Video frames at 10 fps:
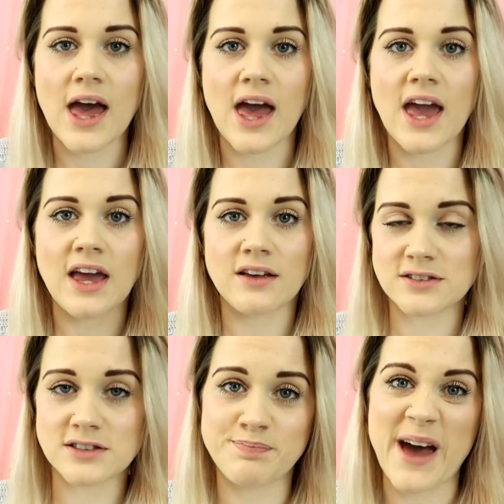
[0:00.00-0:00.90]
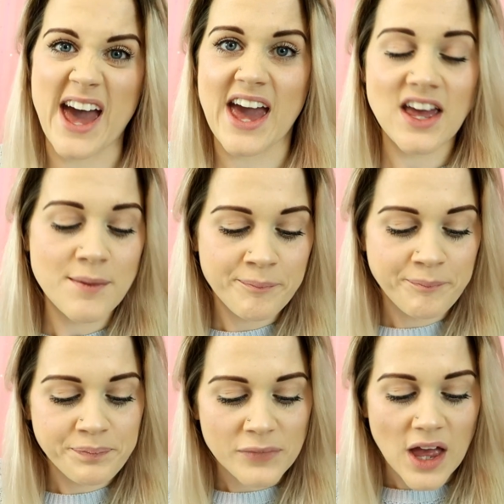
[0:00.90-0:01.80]
a spay.
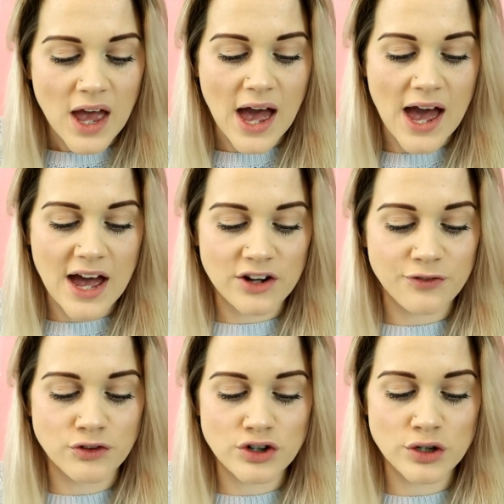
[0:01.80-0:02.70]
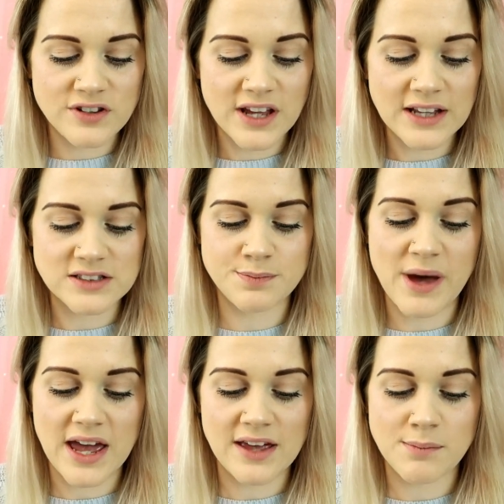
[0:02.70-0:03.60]
And for routine
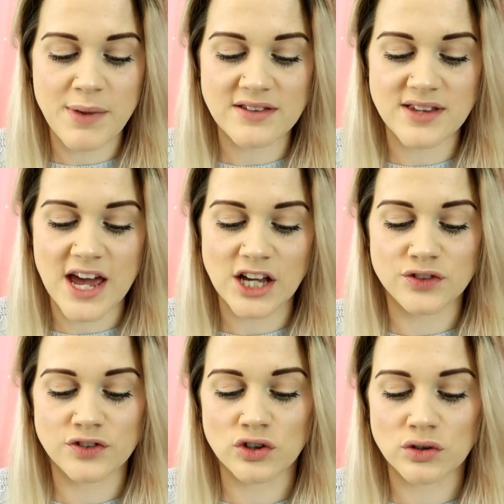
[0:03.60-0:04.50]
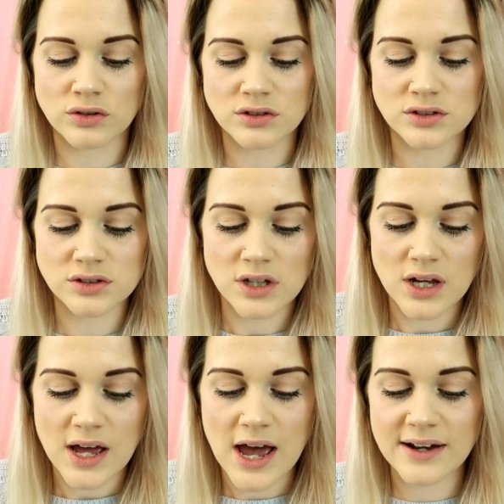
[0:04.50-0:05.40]
spaying, the best age for dogs
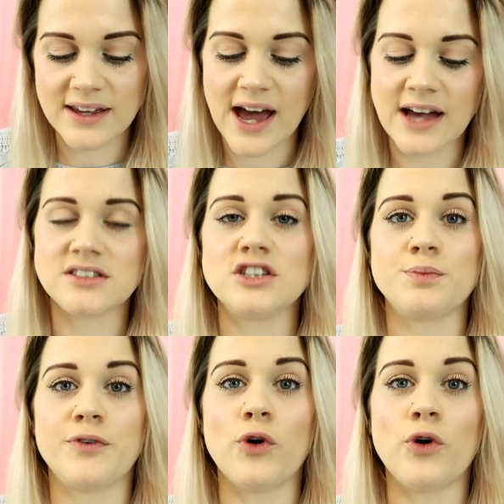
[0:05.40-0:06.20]
and cats is